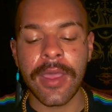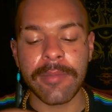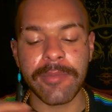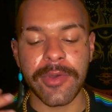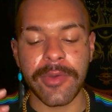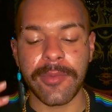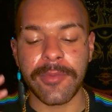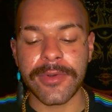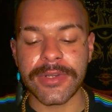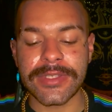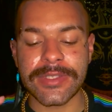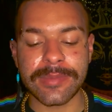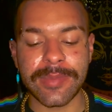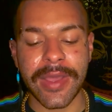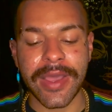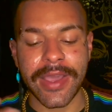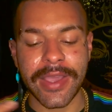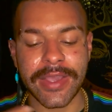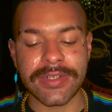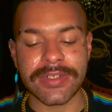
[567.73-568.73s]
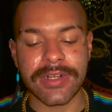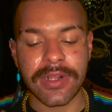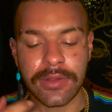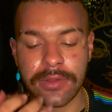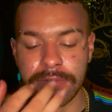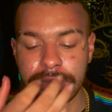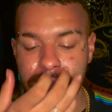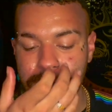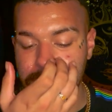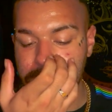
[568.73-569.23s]
but what's behind
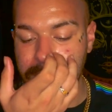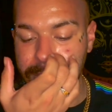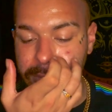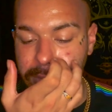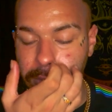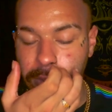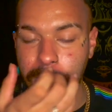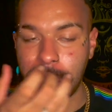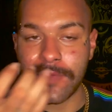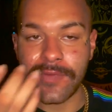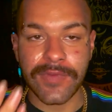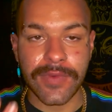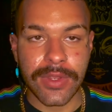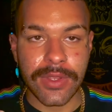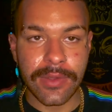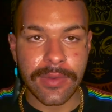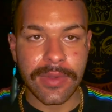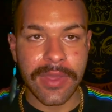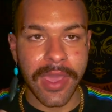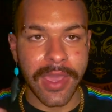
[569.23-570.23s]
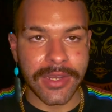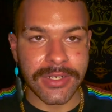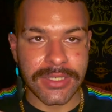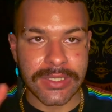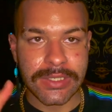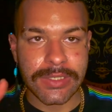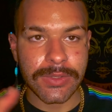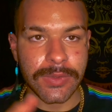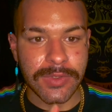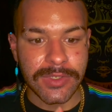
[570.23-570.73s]
door number one for you
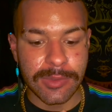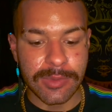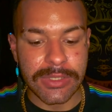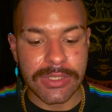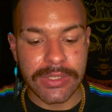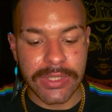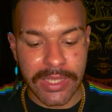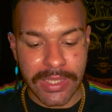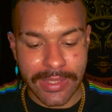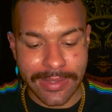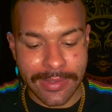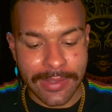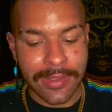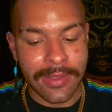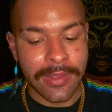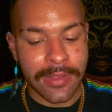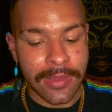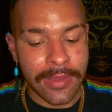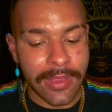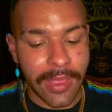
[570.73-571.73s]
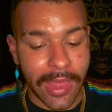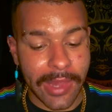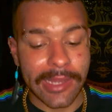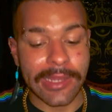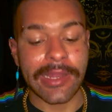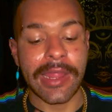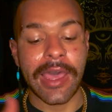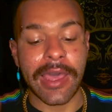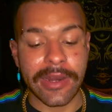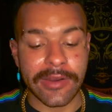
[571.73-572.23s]
actually is going to be like a
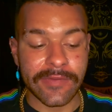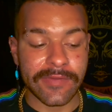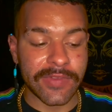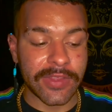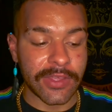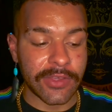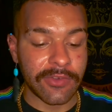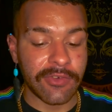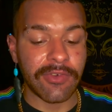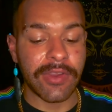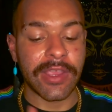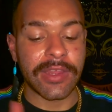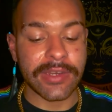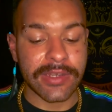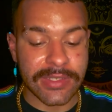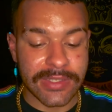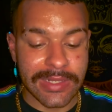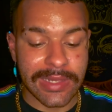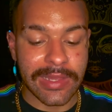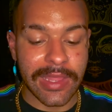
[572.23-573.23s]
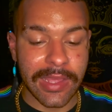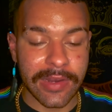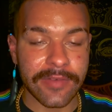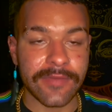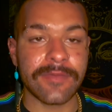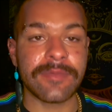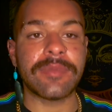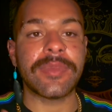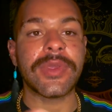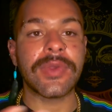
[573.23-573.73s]
lot of like greatness, a lot
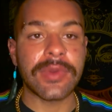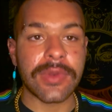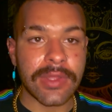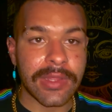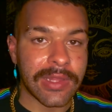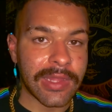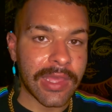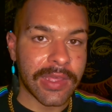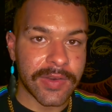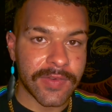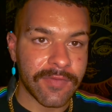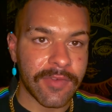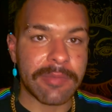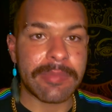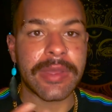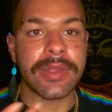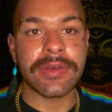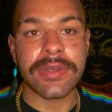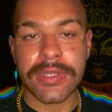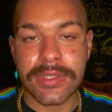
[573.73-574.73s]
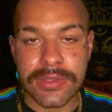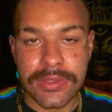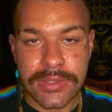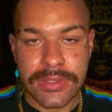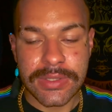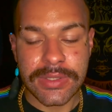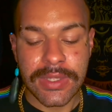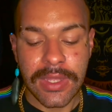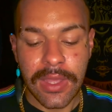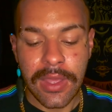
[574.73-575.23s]
of beauty, a lot of
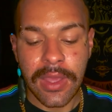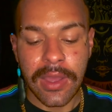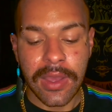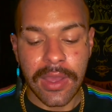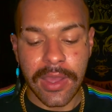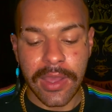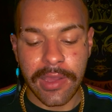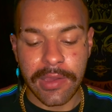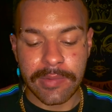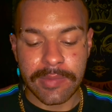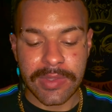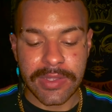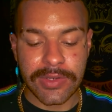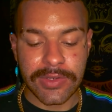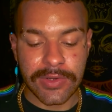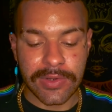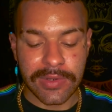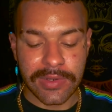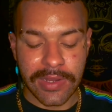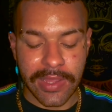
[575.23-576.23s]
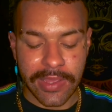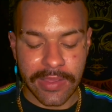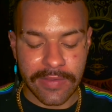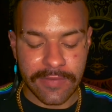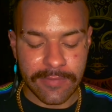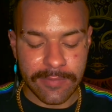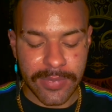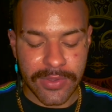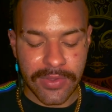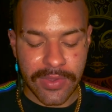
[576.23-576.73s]
abundance in your
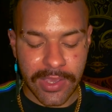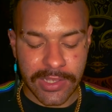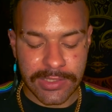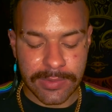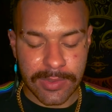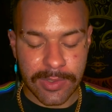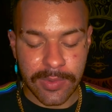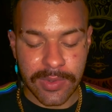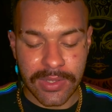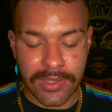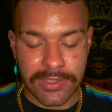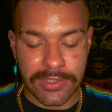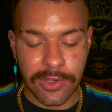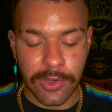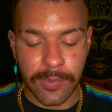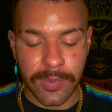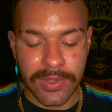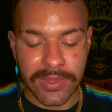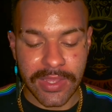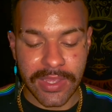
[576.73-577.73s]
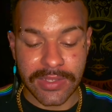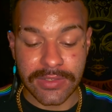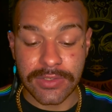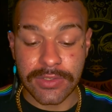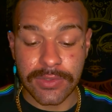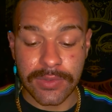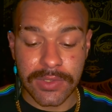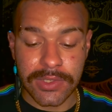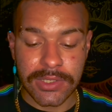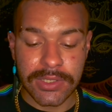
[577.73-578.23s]
life, but you have to be willing to open that
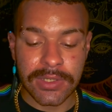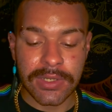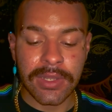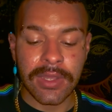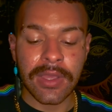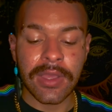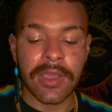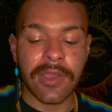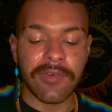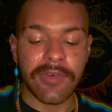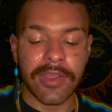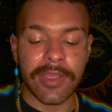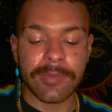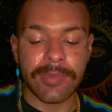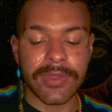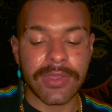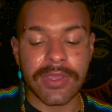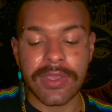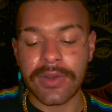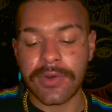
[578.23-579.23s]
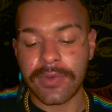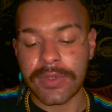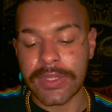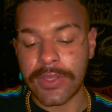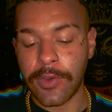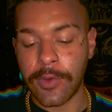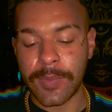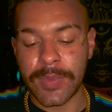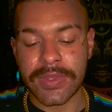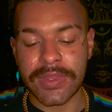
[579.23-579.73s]
door, right? But you can only
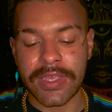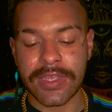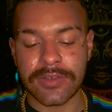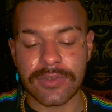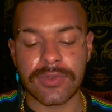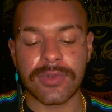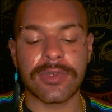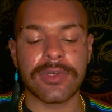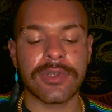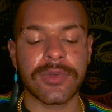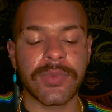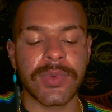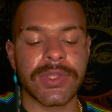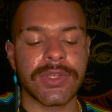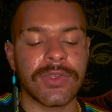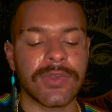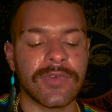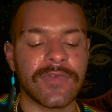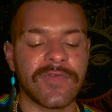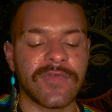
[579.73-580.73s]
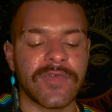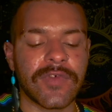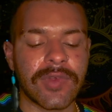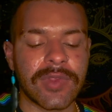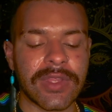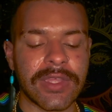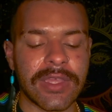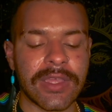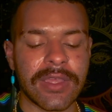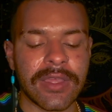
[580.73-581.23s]
open that door when
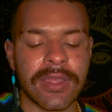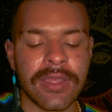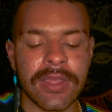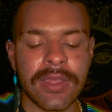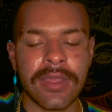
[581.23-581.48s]
you're